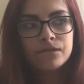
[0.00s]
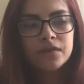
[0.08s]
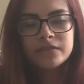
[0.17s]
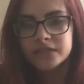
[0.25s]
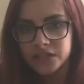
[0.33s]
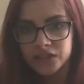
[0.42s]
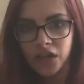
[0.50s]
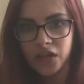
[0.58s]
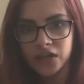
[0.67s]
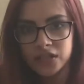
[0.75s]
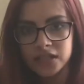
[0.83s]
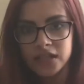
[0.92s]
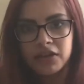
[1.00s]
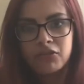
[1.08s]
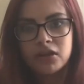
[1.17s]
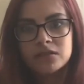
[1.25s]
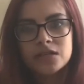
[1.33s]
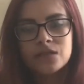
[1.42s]
$15 and they
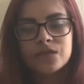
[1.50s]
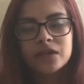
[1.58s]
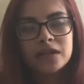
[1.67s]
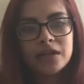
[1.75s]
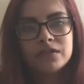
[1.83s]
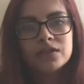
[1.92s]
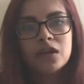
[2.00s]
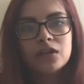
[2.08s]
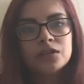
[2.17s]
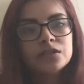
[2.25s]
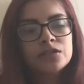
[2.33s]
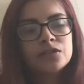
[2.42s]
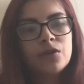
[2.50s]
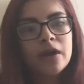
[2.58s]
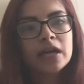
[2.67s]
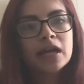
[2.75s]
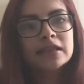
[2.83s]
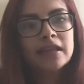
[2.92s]
were on sale for $11, so
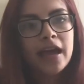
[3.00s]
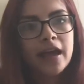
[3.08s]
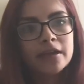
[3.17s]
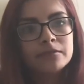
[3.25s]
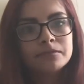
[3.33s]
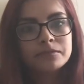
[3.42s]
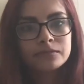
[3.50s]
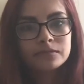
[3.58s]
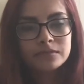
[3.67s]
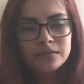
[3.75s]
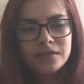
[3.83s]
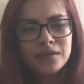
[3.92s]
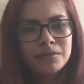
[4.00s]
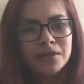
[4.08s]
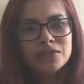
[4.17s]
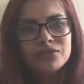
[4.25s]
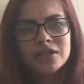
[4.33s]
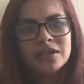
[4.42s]
I got that
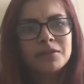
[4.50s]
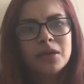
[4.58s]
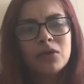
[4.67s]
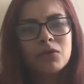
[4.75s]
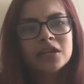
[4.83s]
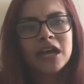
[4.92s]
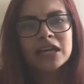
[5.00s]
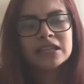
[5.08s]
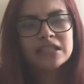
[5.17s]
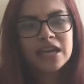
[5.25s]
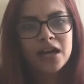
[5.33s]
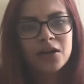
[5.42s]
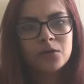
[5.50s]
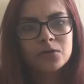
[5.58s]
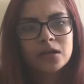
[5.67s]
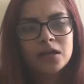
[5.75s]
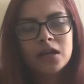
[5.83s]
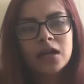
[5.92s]
because we're gonna be going out of
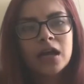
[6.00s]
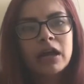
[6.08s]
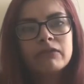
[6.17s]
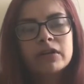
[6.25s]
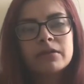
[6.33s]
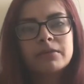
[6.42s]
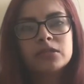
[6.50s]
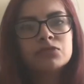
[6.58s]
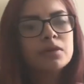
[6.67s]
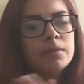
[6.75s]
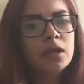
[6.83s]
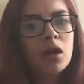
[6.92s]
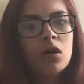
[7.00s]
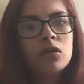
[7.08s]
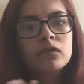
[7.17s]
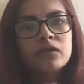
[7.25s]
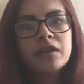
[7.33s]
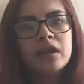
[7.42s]
town and we're gonna be swimming all
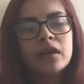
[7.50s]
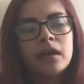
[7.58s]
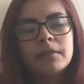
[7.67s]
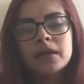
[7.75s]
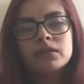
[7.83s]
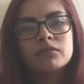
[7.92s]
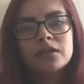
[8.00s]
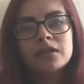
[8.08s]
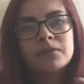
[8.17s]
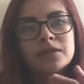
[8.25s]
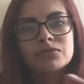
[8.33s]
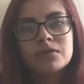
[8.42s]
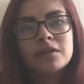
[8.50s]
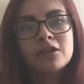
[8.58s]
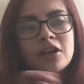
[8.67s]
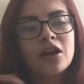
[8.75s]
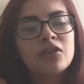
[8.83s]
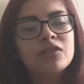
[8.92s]
over there. I mean, we're gonna be swimming
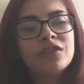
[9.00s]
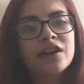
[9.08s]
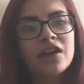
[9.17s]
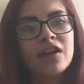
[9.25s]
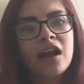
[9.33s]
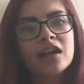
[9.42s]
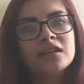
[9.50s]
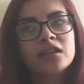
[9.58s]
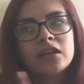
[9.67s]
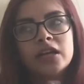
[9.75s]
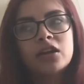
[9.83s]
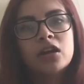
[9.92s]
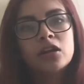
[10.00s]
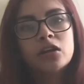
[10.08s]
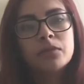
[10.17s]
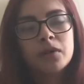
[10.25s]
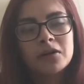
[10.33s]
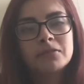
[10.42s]
a lot over there, and then here at
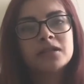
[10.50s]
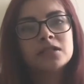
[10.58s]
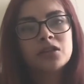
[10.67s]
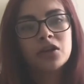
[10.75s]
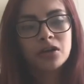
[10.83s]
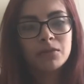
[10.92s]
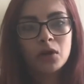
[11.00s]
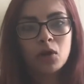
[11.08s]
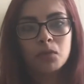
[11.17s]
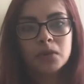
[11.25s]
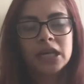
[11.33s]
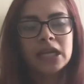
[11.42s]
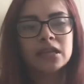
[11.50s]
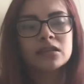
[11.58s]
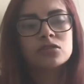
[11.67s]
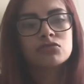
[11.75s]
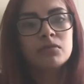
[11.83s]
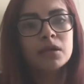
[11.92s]
our apartments they're gonna be opening
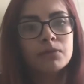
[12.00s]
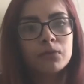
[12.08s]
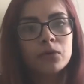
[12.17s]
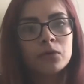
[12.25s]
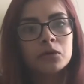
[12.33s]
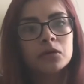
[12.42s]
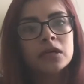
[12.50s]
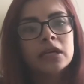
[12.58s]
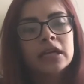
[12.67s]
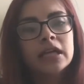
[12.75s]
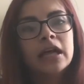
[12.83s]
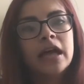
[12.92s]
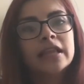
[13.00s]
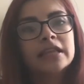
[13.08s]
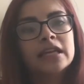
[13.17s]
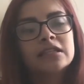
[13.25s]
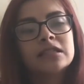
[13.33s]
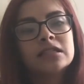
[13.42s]
the swimming pool at
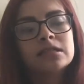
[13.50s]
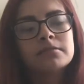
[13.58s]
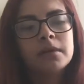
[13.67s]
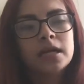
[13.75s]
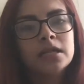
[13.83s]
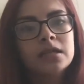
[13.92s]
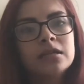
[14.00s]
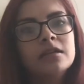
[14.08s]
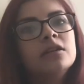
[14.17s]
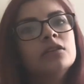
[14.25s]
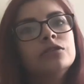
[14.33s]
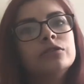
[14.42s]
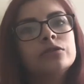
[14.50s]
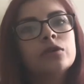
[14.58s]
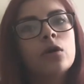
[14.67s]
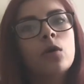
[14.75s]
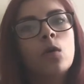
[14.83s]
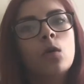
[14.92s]
the end of this month.
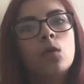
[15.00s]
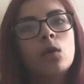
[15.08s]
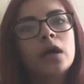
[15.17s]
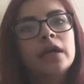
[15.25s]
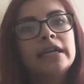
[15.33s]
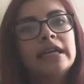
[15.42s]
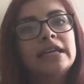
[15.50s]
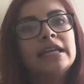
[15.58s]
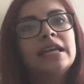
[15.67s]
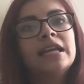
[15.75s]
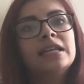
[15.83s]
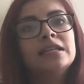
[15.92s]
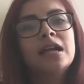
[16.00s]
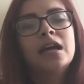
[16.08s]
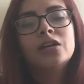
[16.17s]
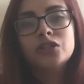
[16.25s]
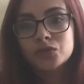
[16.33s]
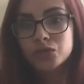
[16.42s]
So he needed
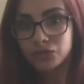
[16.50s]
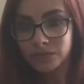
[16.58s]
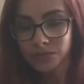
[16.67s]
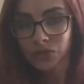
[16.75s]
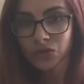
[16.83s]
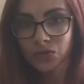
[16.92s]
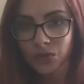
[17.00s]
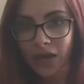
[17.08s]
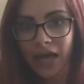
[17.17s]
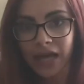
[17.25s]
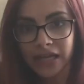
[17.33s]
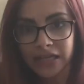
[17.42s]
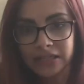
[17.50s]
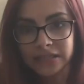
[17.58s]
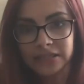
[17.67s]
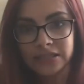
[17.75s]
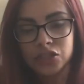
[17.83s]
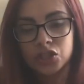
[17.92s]
a new swimsuit
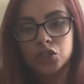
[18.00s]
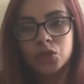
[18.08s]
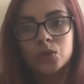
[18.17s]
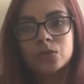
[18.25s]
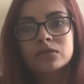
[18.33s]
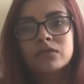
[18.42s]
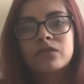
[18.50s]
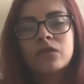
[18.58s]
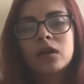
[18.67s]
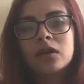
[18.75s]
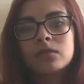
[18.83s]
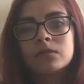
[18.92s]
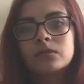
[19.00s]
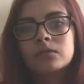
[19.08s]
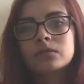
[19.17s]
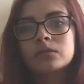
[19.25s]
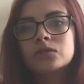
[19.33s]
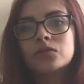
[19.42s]
and shoes
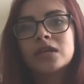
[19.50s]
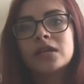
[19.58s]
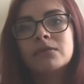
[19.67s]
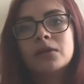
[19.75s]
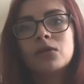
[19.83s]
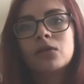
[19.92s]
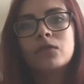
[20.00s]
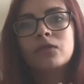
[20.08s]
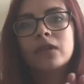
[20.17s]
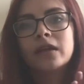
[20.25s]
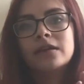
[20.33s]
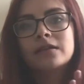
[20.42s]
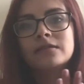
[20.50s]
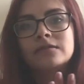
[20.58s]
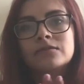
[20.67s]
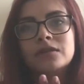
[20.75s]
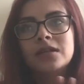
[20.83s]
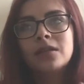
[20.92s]
so he can go like,
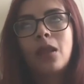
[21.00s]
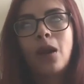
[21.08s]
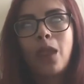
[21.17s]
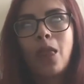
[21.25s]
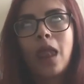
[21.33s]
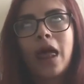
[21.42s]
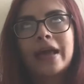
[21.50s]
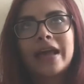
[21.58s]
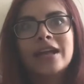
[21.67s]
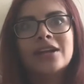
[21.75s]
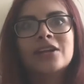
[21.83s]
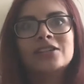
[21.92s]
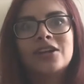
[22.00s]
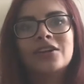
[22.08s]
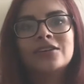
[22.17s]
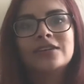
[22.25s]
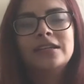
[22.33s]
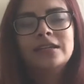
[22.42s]
so he can, I can't talk.